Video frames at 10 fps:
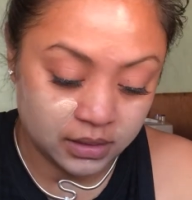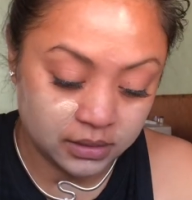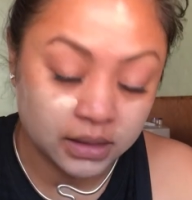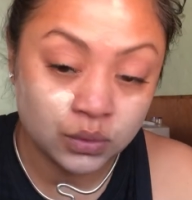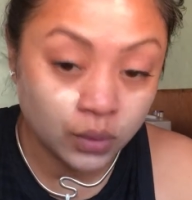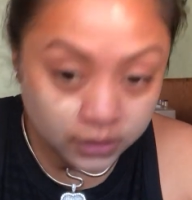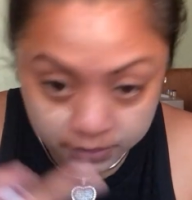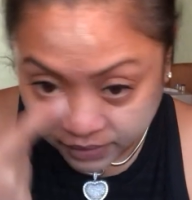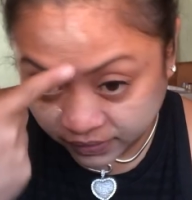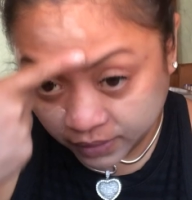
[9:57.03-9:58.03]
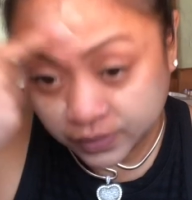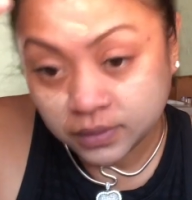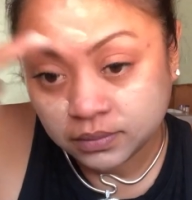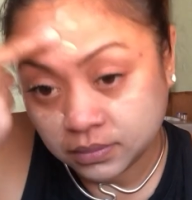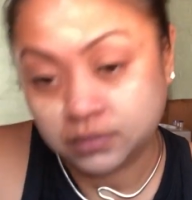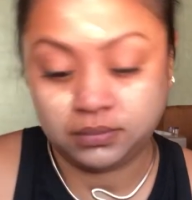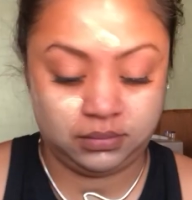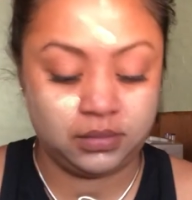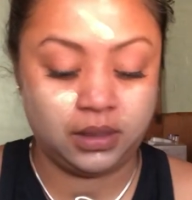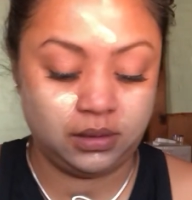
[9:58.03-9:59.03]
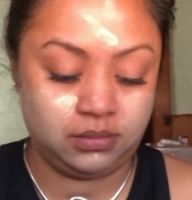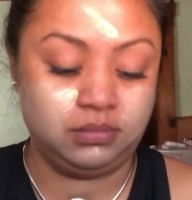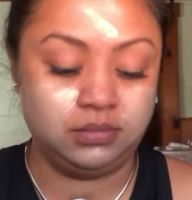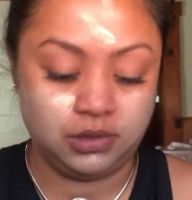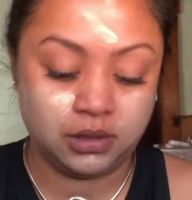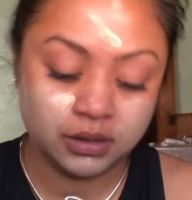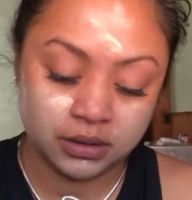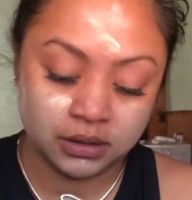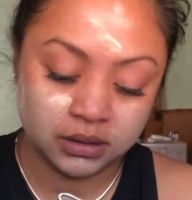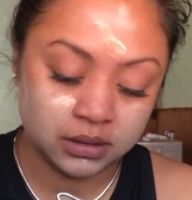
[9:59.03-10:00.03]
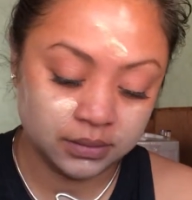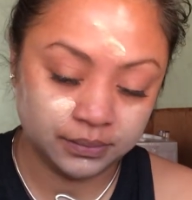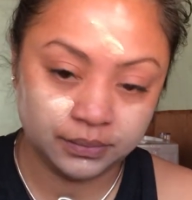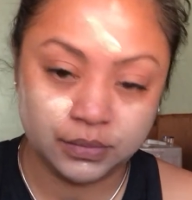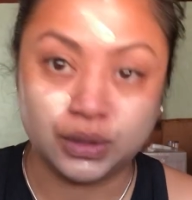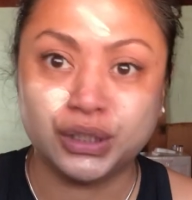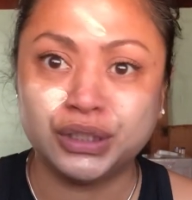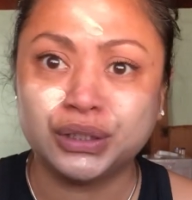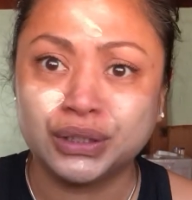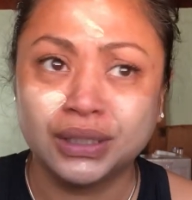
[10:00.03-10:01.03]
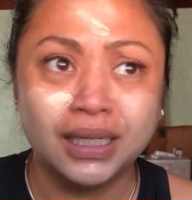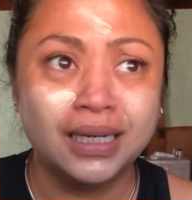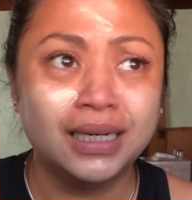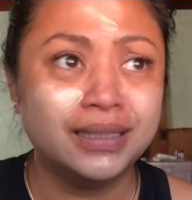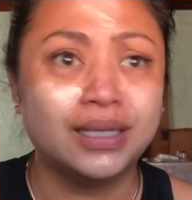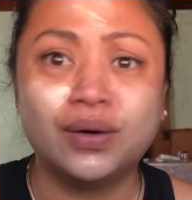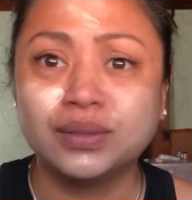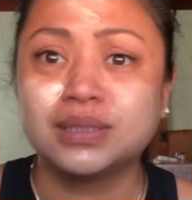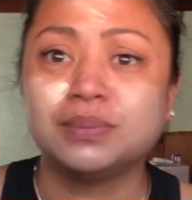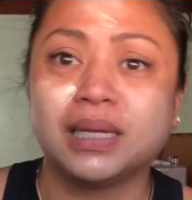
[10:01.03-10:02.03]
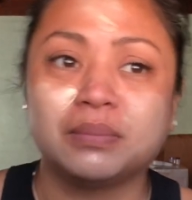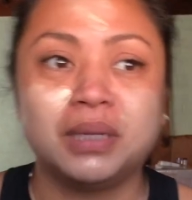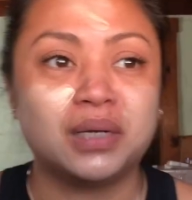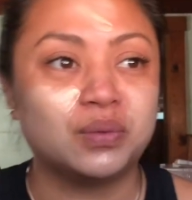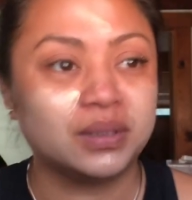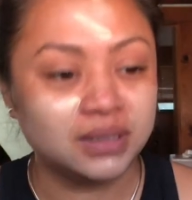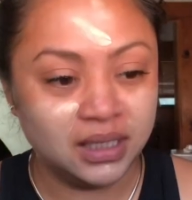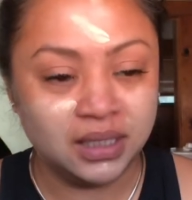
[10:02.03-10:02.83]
that's one of my favorite. And NARS Now it's like backward.